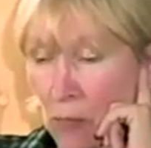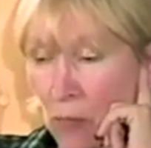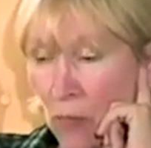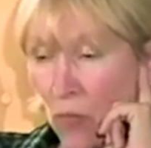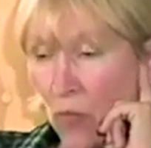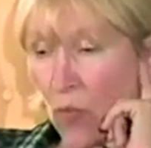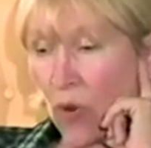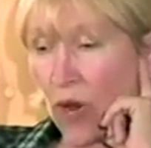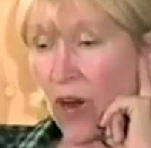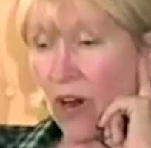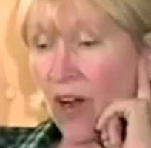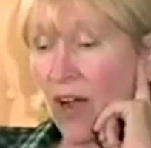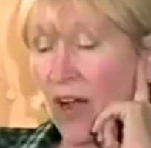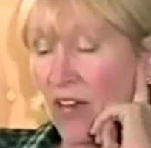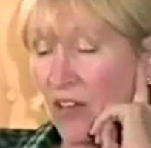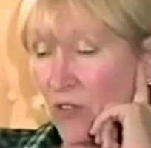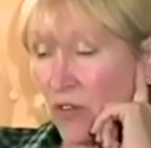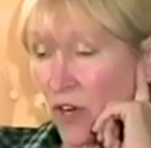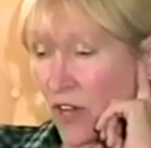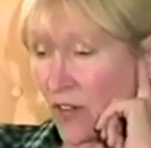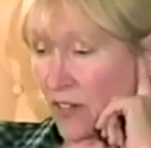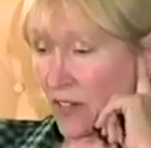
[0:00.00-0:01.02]
where I
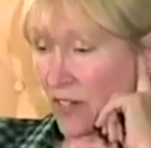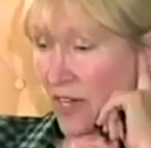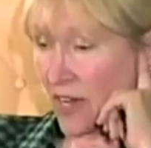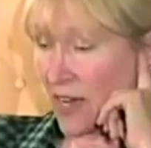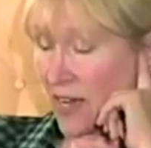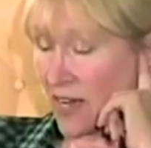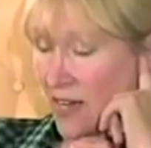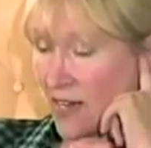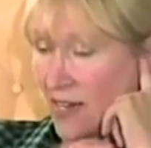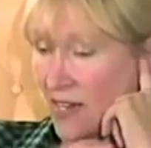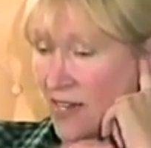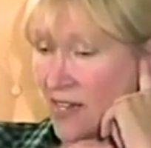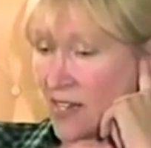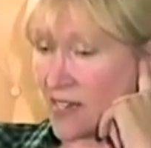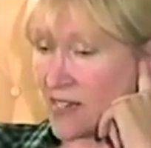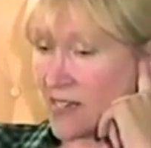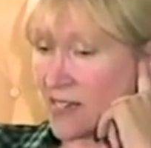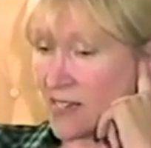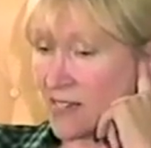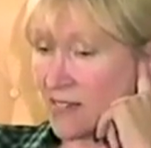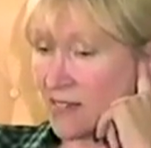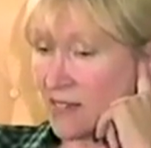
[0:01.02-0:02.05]
draw the line
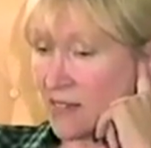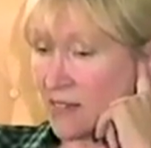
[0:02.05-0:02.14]
is